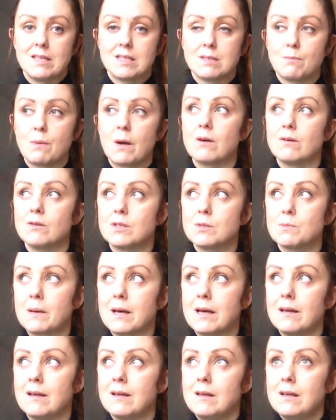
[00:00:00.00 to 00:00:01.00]
I suppose,
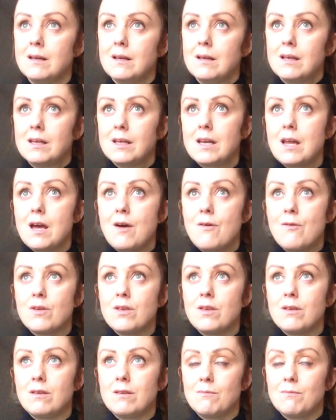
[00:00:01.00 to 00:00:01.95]
but you know,